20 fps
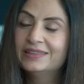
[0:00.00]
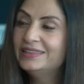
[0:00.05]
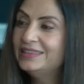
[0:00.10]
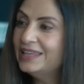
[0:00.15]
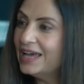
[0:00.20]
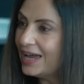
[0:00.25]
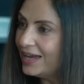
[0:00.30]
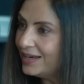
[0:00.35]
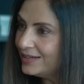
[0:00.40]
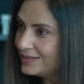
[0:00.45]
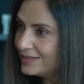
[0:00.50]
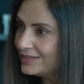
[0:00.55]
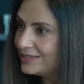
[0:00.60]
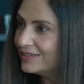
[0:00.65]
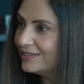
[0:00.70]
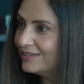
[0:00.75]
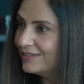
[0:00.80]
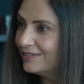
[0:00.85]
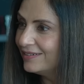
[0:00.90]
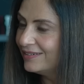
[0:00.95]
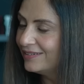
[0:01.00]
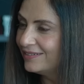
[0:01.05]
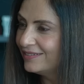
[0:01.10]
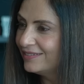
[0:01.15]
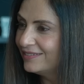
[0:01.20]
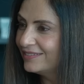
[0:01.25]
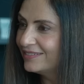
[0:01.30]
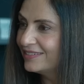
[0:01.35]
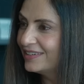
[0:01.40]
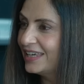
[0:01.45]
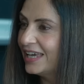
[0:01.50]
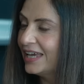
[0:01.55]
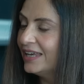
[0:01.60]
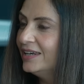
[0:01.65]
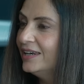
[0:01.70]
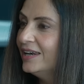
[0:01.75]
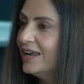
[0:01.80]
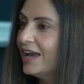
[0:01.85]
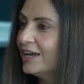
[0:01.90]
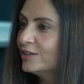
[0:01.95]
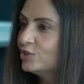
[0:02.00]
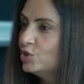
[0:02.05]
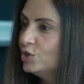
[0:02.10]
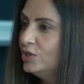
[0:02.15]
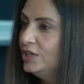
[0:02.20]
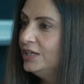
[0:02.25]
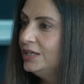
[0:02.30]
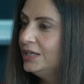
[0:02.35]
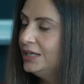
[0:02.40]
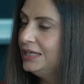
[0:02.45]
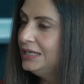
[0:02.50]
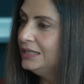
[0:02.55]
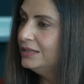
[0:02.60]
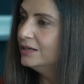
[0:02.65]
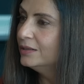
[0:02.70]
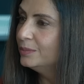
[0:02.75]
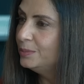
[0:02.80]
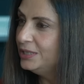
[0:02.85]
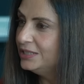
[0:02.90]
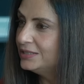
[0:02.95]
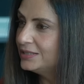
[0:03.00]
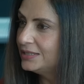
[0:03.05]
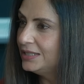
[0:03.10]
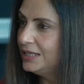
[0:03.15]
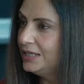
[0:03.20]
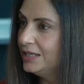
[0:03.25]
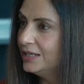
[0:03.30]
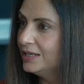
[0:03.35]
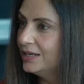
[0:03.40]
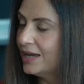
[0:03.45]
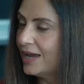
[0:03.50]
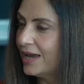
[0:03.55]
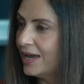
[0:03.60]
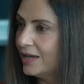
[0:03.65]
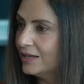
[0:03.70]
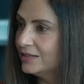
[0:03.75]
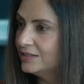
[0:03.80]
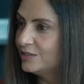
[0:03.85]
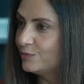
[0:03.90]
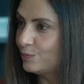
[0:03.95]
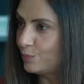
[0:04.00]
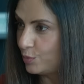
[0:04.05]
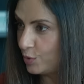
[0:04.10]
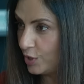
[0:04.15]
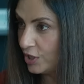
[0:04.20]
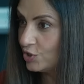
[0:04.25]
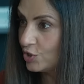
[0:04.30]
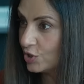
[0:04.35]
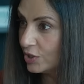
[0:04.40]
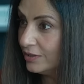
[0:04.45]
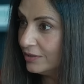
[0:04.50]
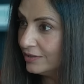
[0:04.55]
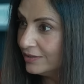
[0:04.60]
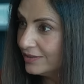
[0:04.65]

that uh, can actually either be seen as pressure